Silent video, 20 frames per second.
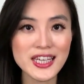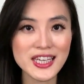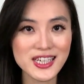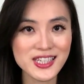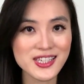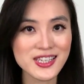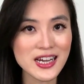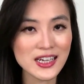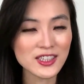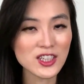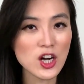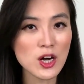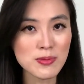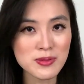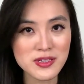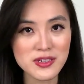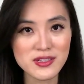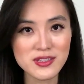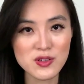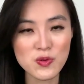exact
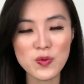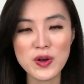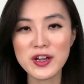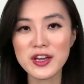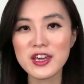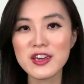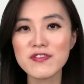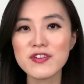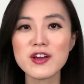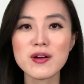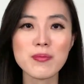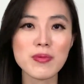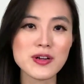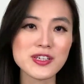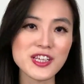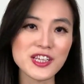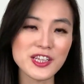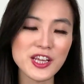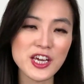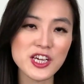opposite when giving a
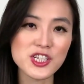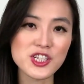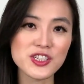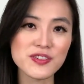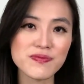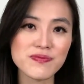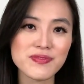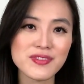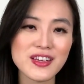presentation.